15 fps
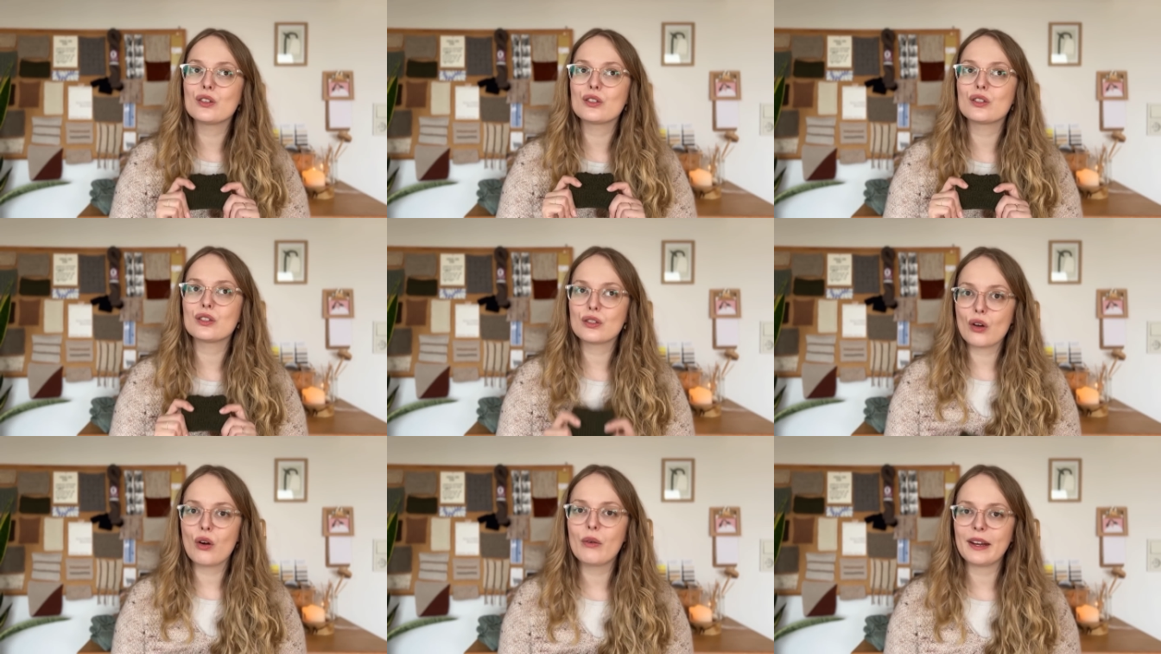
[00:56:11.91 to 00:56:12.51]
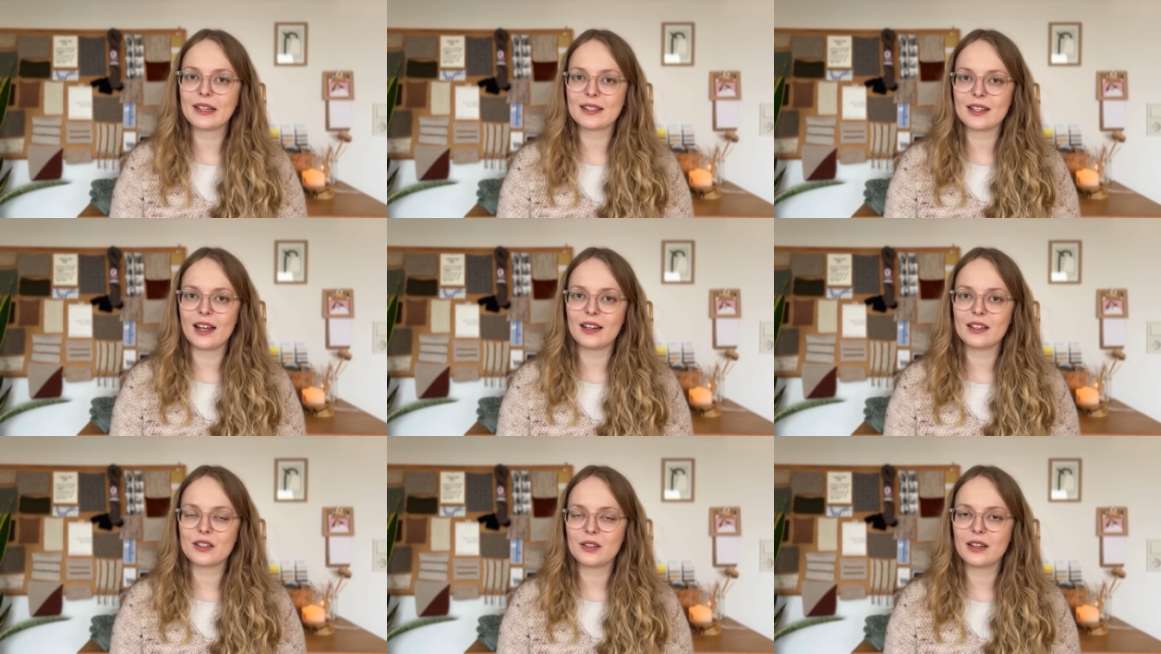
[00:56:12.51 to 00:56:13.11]
so
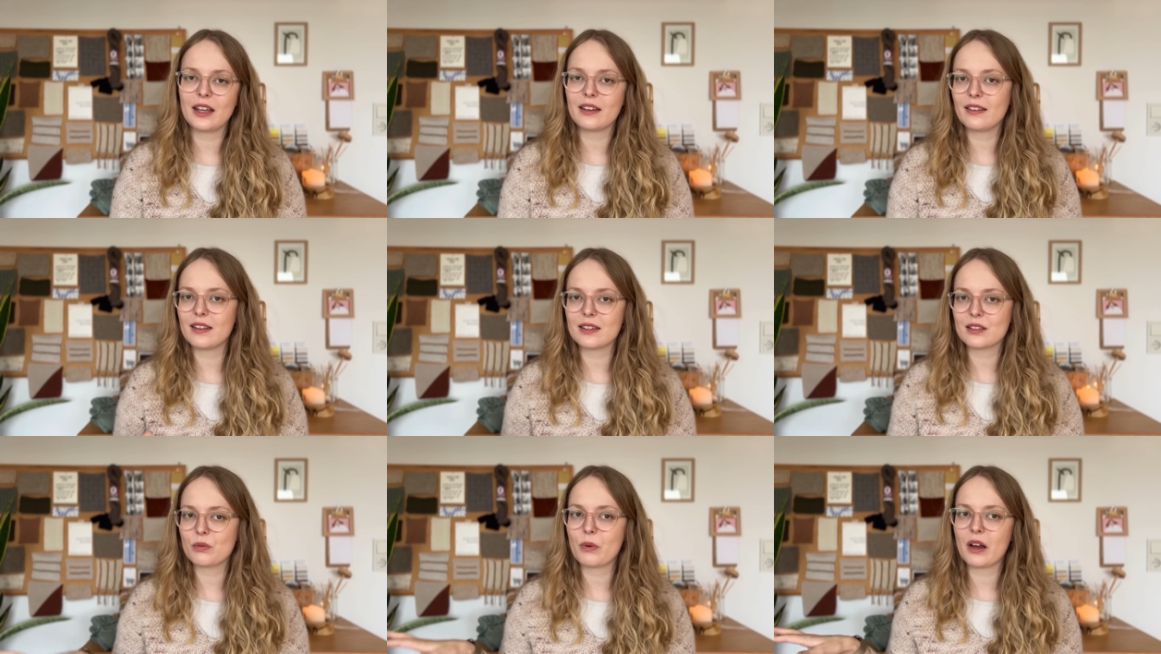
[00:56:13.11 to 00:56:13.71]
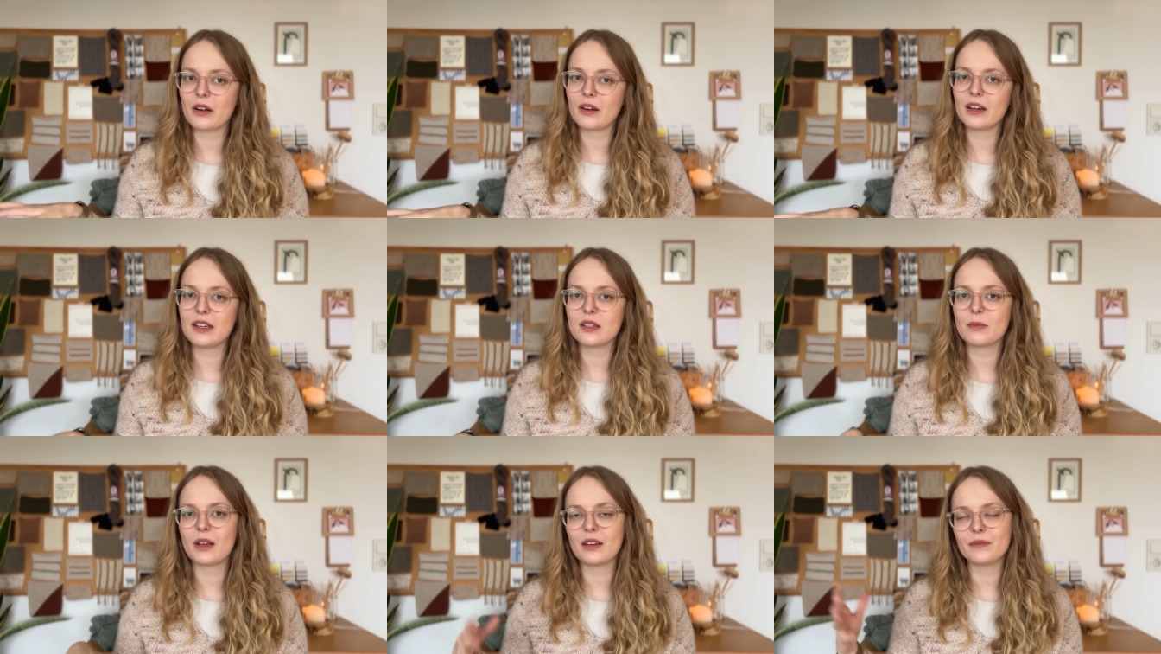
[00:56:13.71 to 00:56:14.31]
excited to get this sweater.
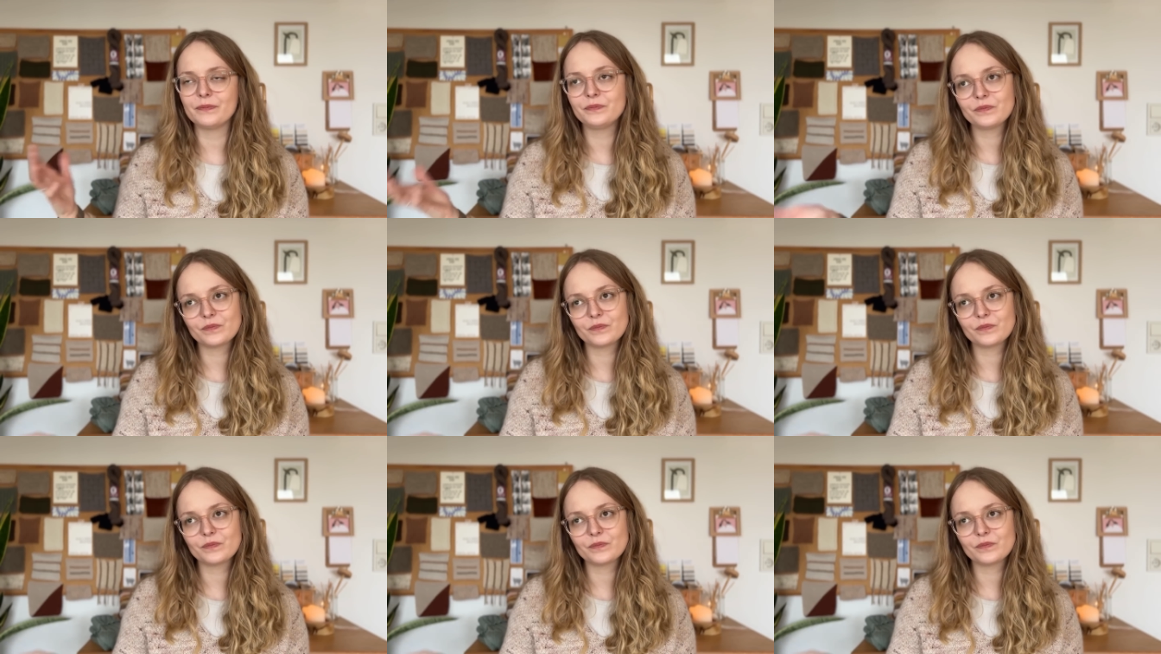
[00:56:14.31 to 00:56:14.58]
He's been